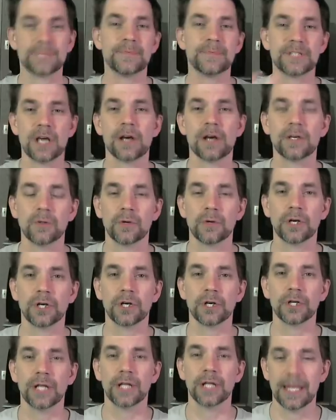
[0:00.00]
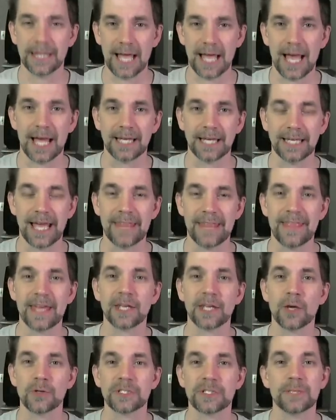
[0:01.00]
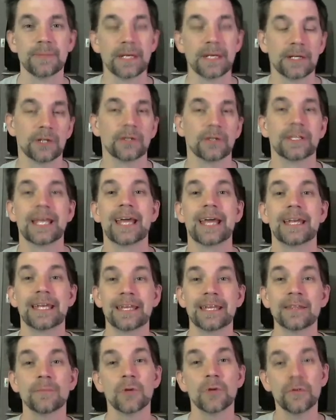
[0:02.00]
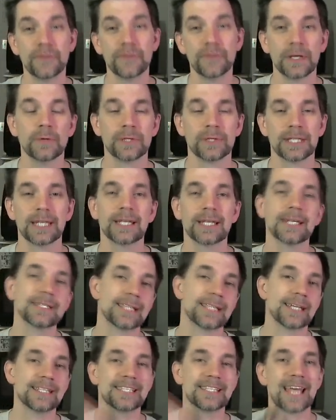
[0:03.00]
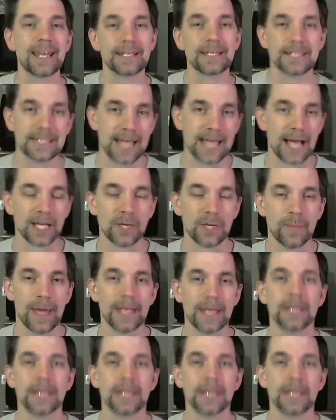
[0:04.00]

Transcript: been talking to a girl online and then goes to meet her. And then in the movie, what they did is they decided to document